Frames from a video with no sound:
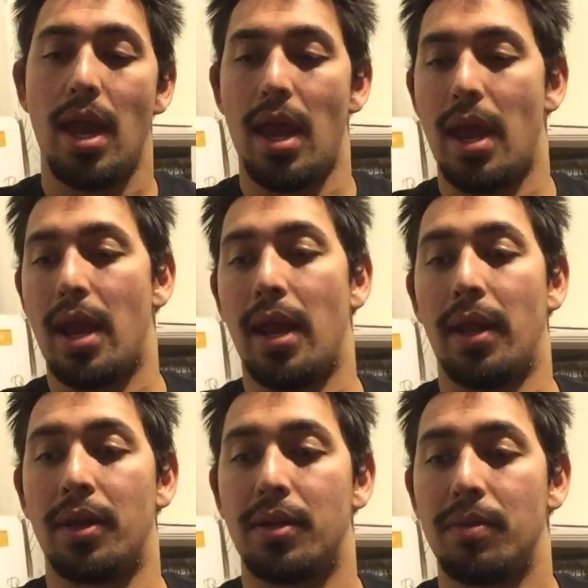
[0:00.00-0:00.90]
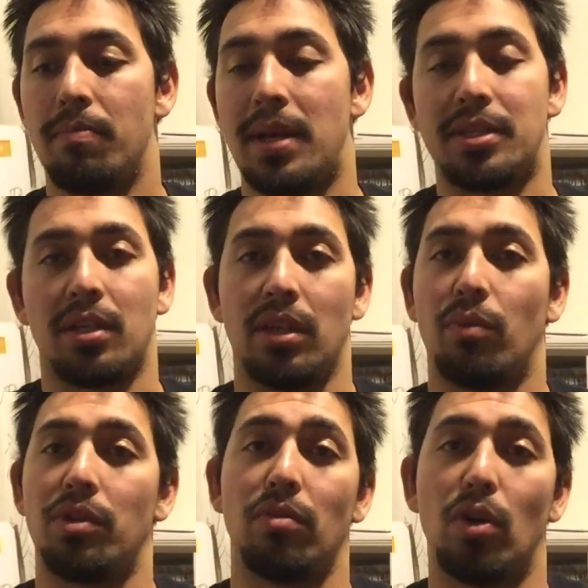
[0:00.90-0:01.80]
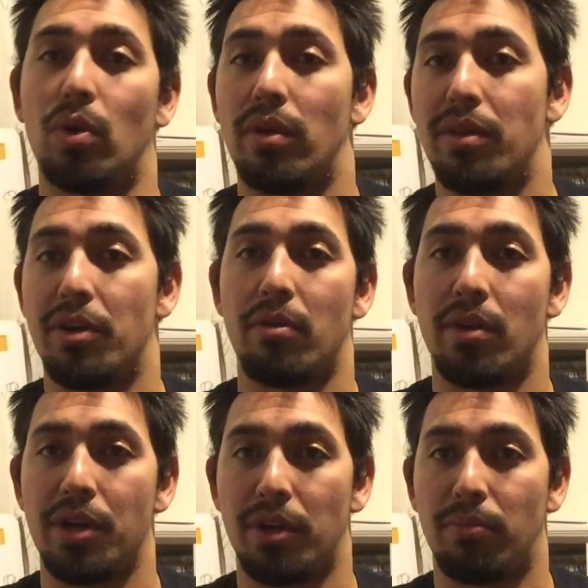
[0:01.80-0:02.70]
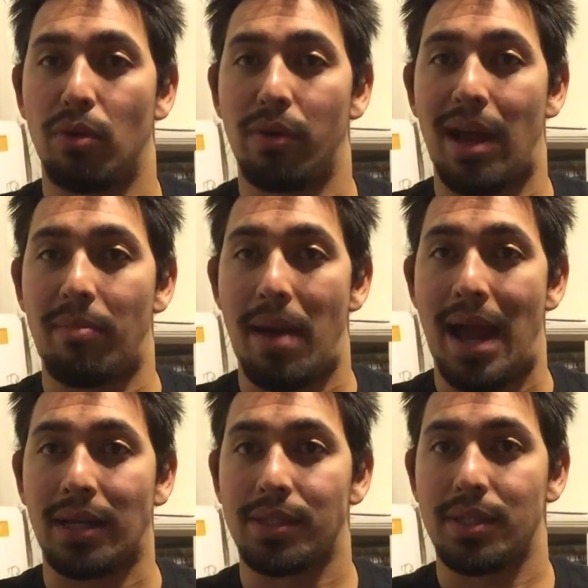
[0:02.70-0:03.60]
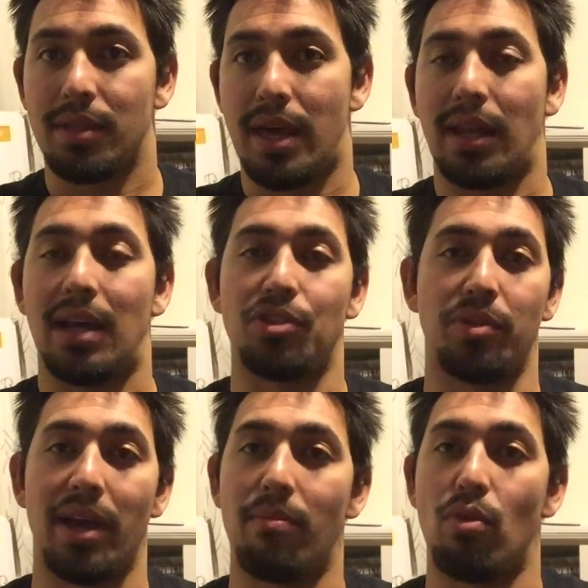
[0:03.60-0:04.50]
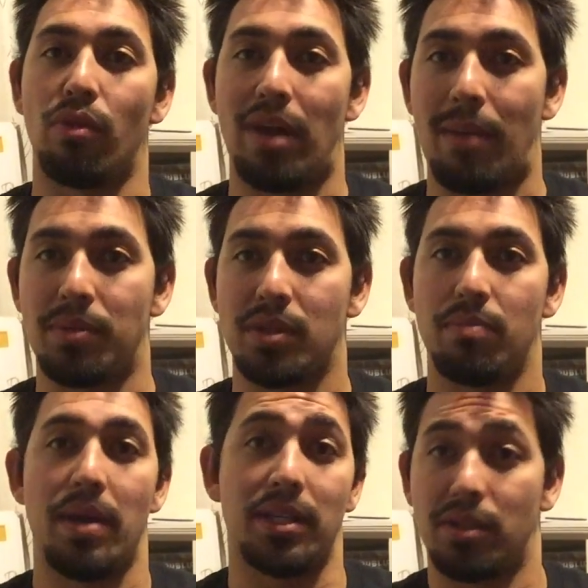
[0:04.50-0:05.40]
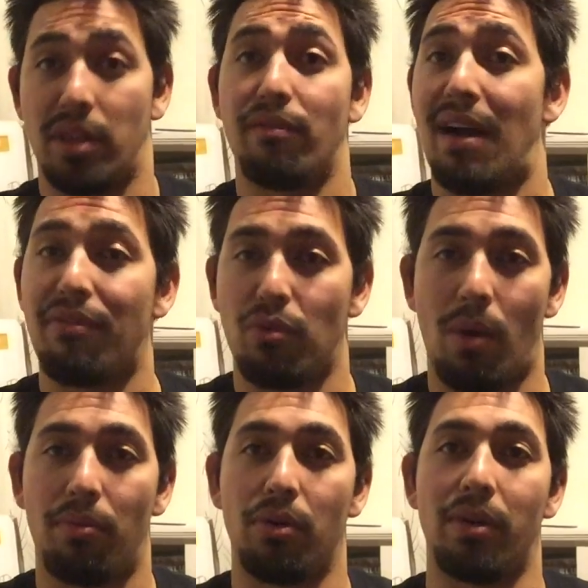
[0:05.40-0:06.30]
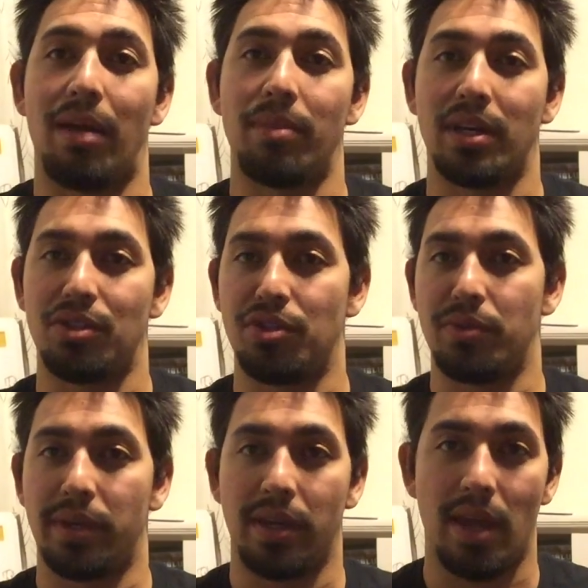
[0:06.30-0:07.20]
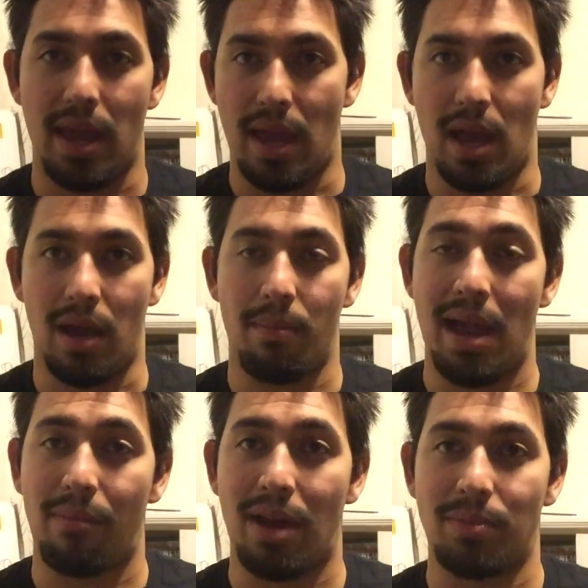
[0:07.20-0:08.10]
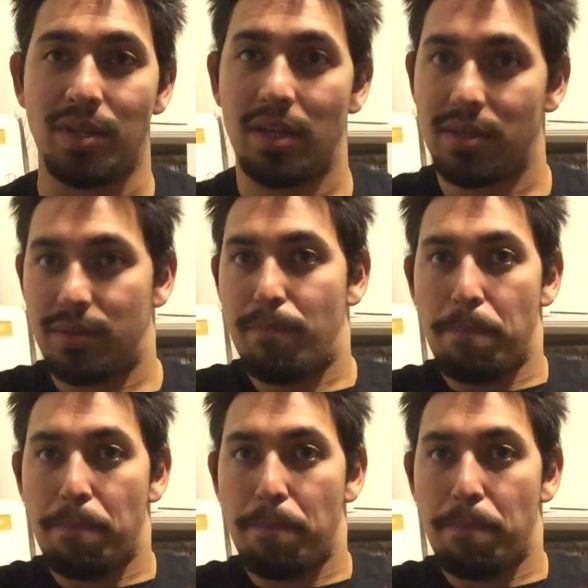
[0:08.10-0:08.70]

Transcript: And basically when you lower your program max, that allows you to get more reps based on the 531 program because you're doing AMRAP sets.